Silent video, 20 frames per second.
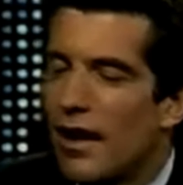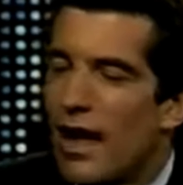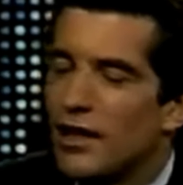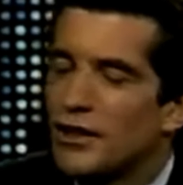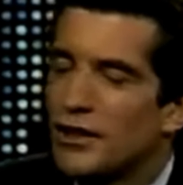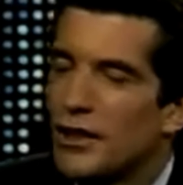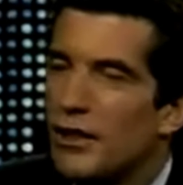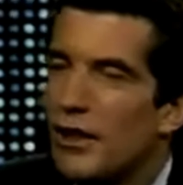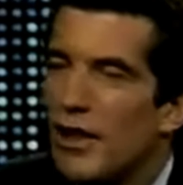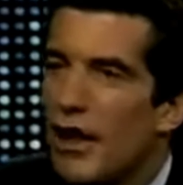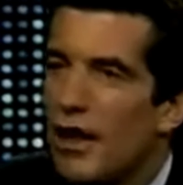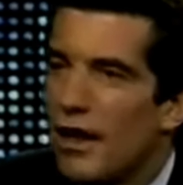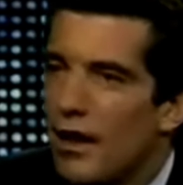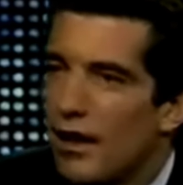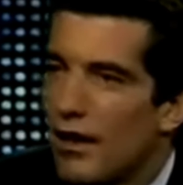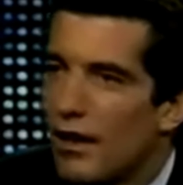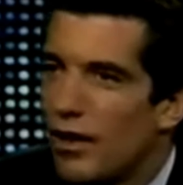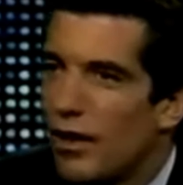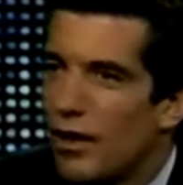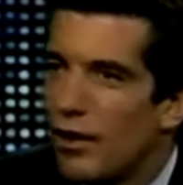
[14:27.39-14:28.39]
actually
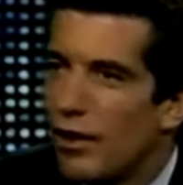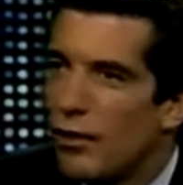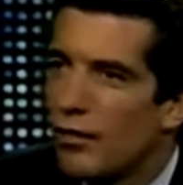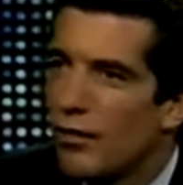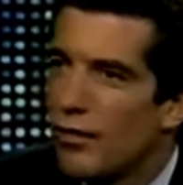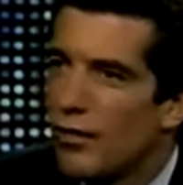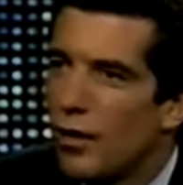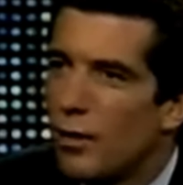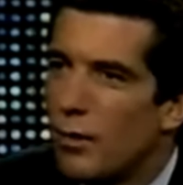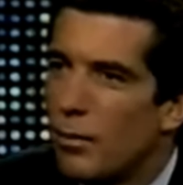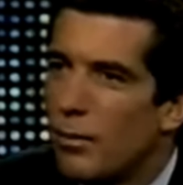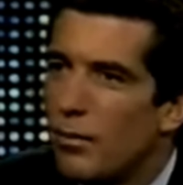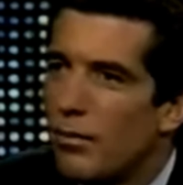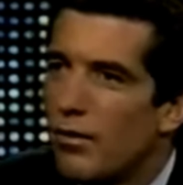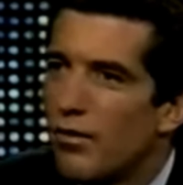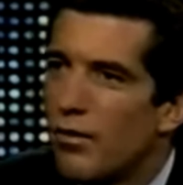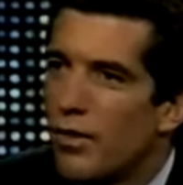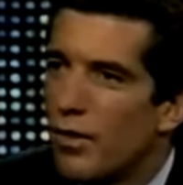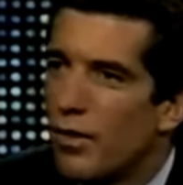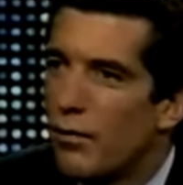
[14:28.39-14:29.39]
taking a cue
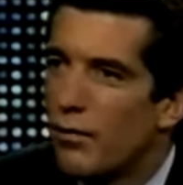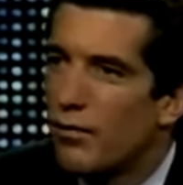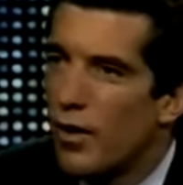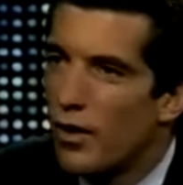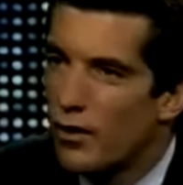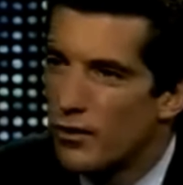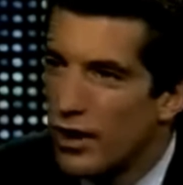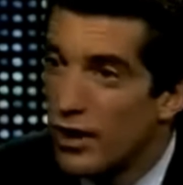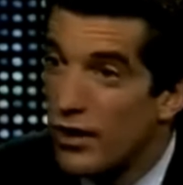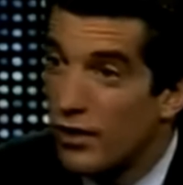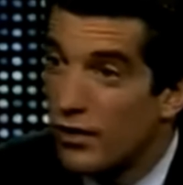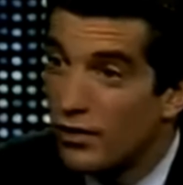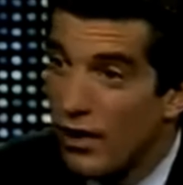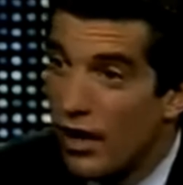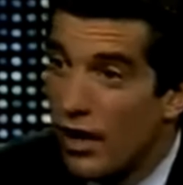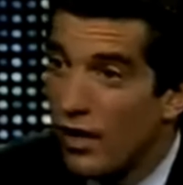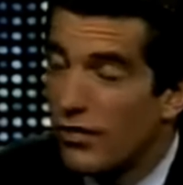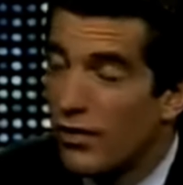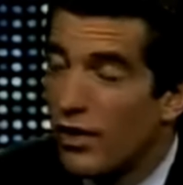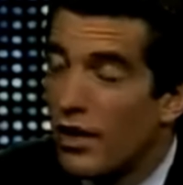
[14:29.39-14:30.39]
from folks like
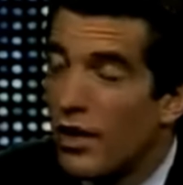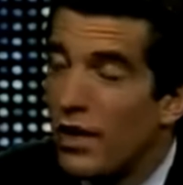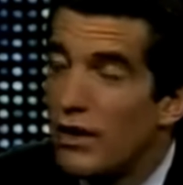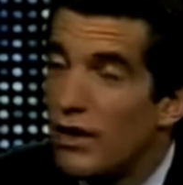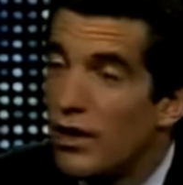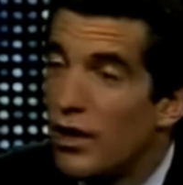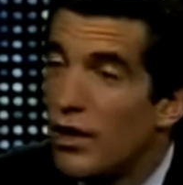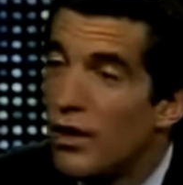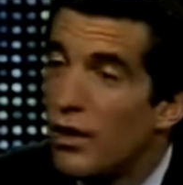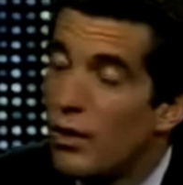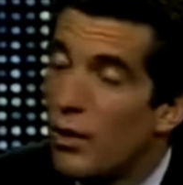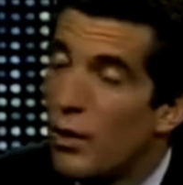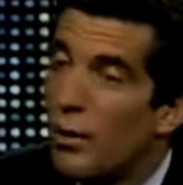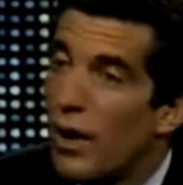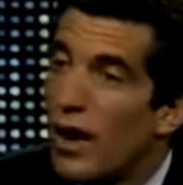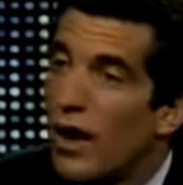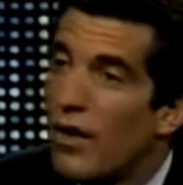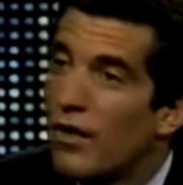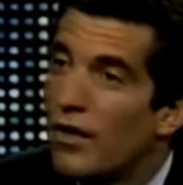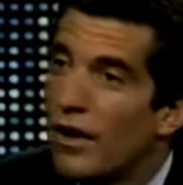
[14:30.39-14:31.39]
yourself and you
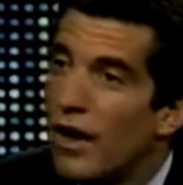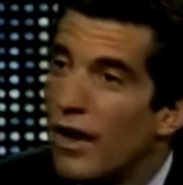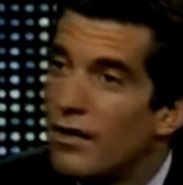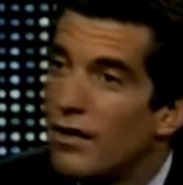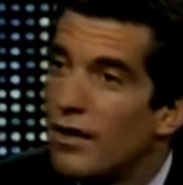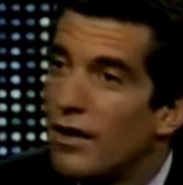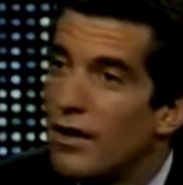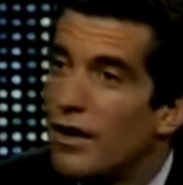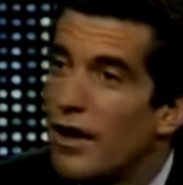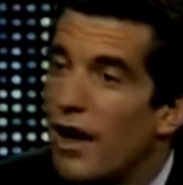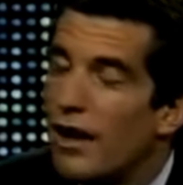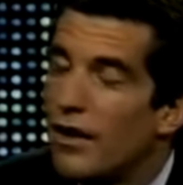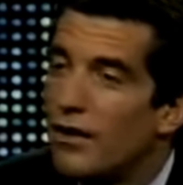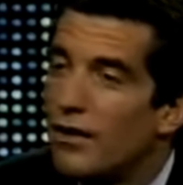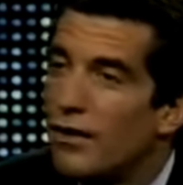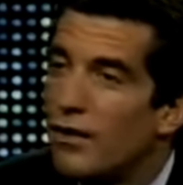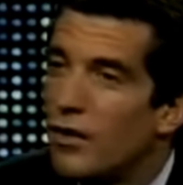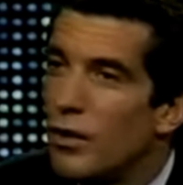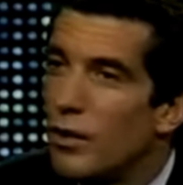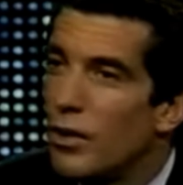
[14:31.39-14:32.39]
around the
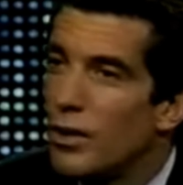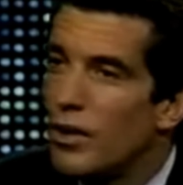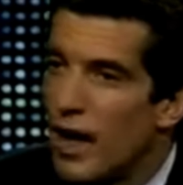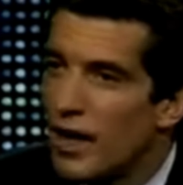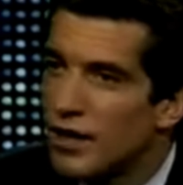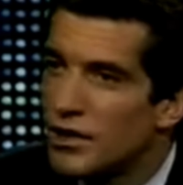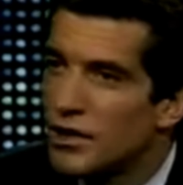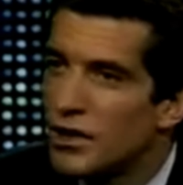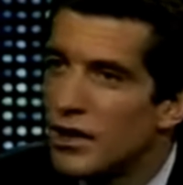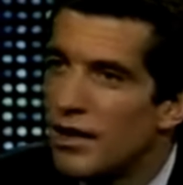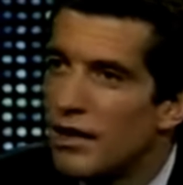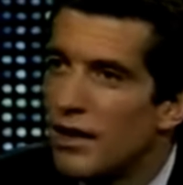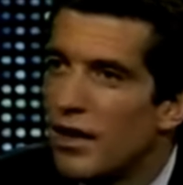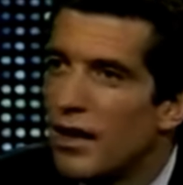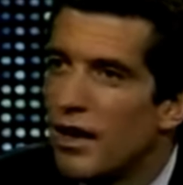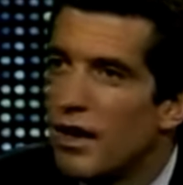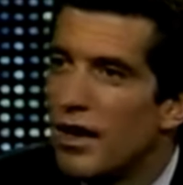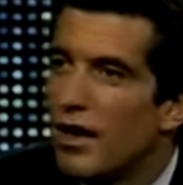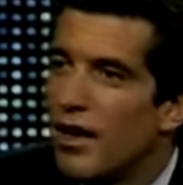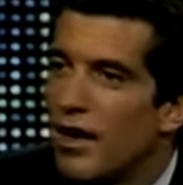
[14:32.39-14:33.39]
1992 election,
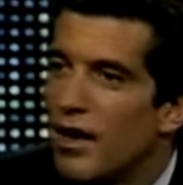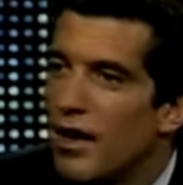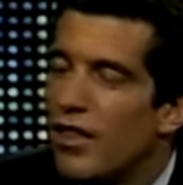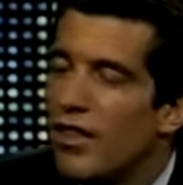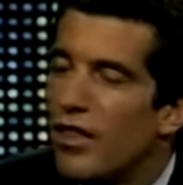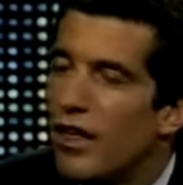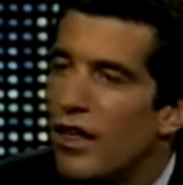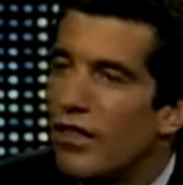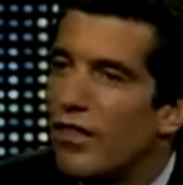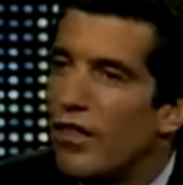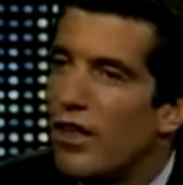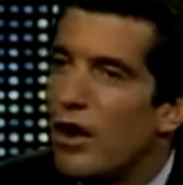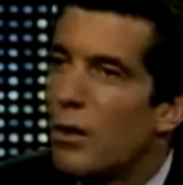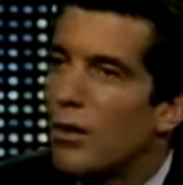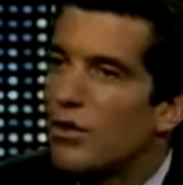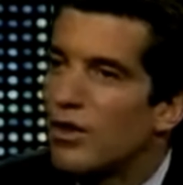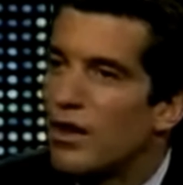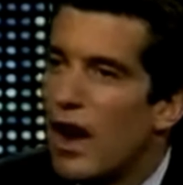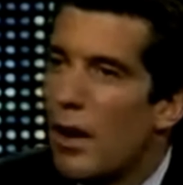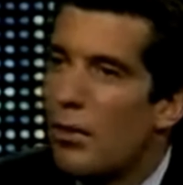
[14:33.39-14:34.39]
that there
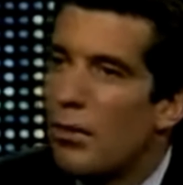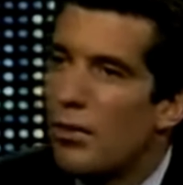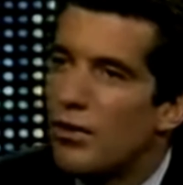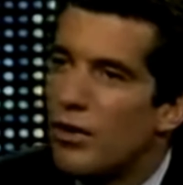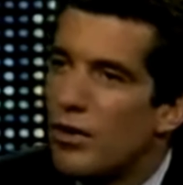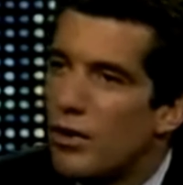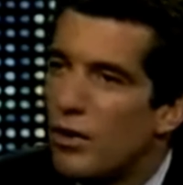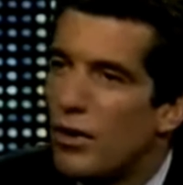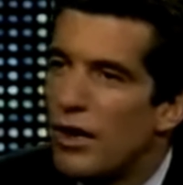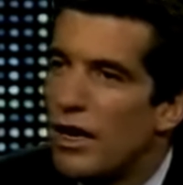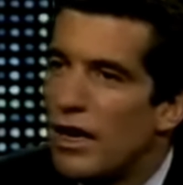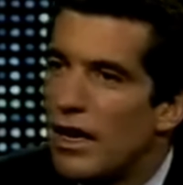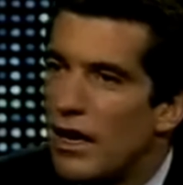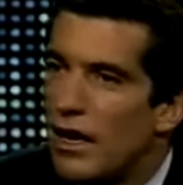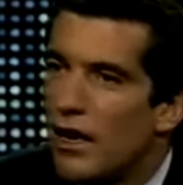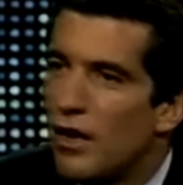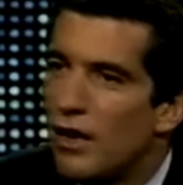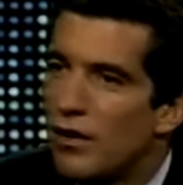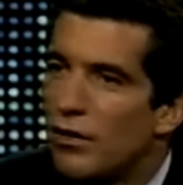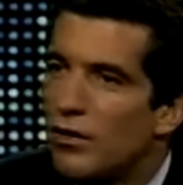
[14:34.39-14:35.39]
was an opportunity
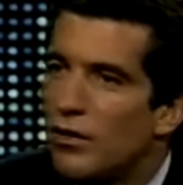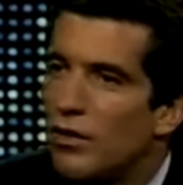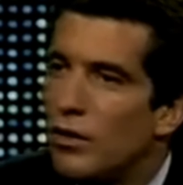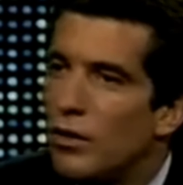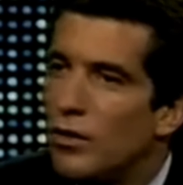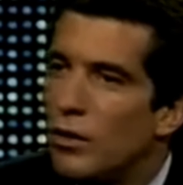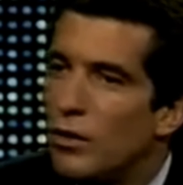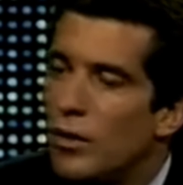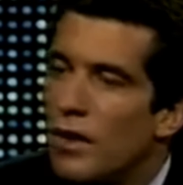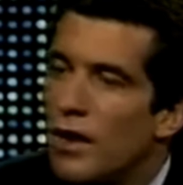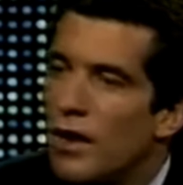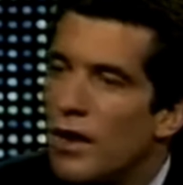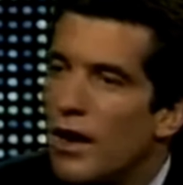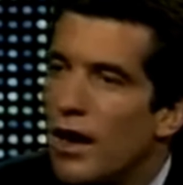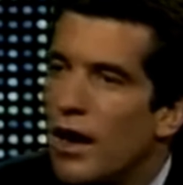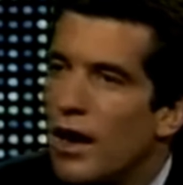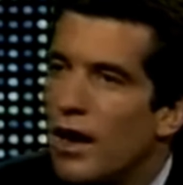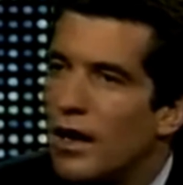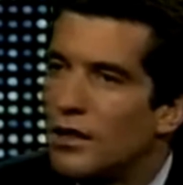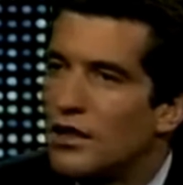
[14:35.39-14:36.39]
here to
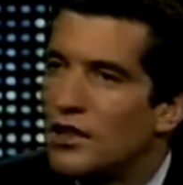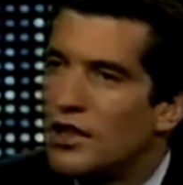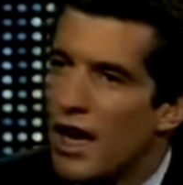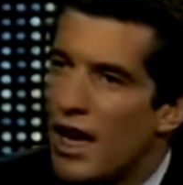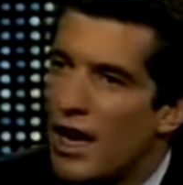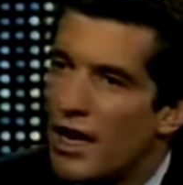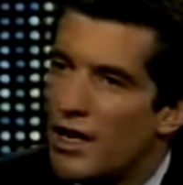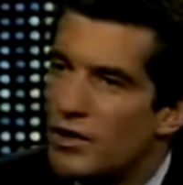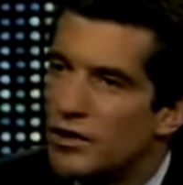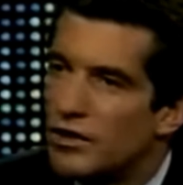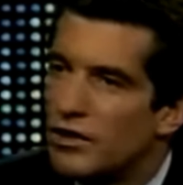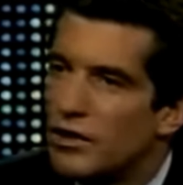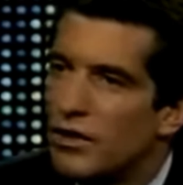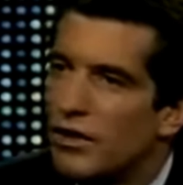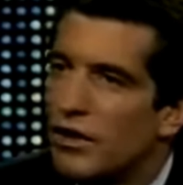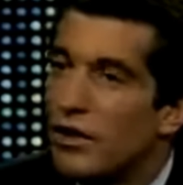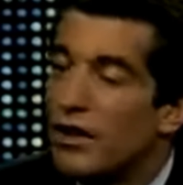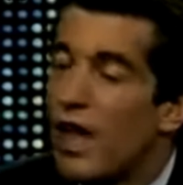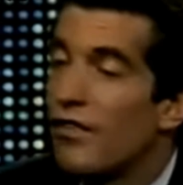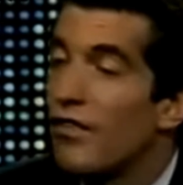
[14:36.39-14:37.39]
change
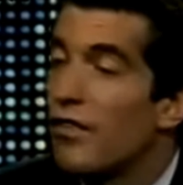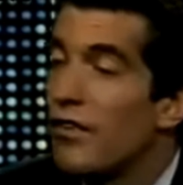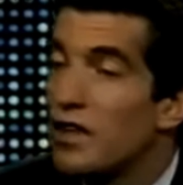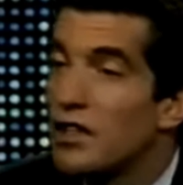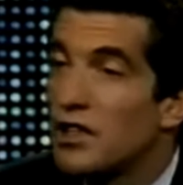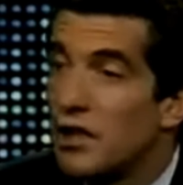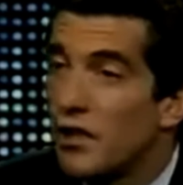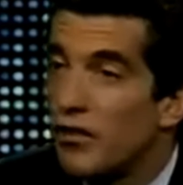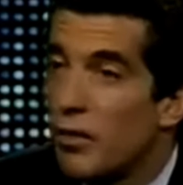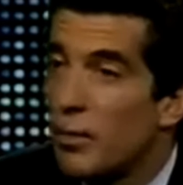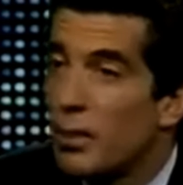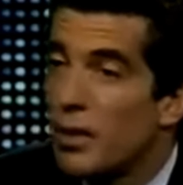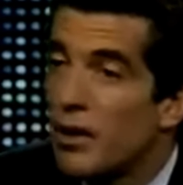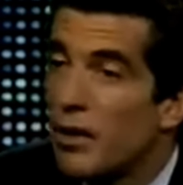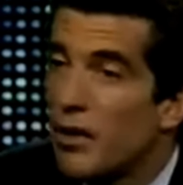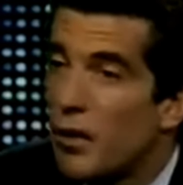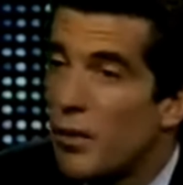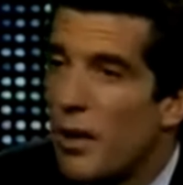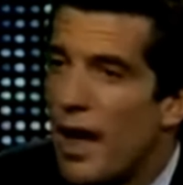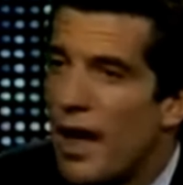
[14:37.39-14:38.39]
the definition of a
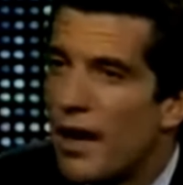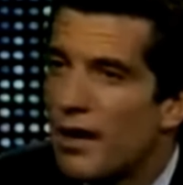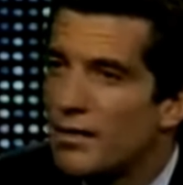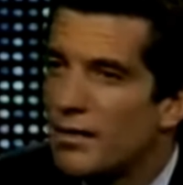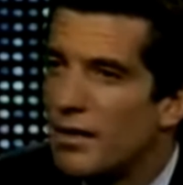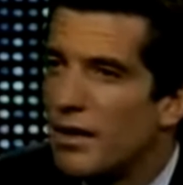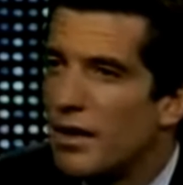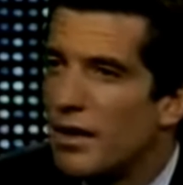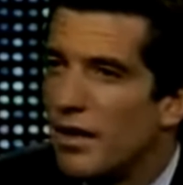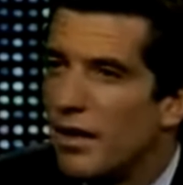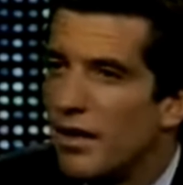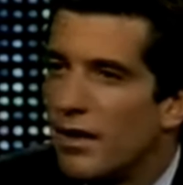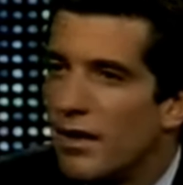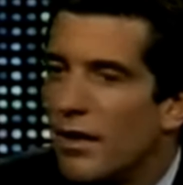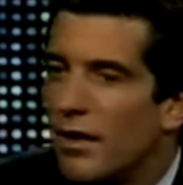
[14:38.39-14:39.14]
political magazine.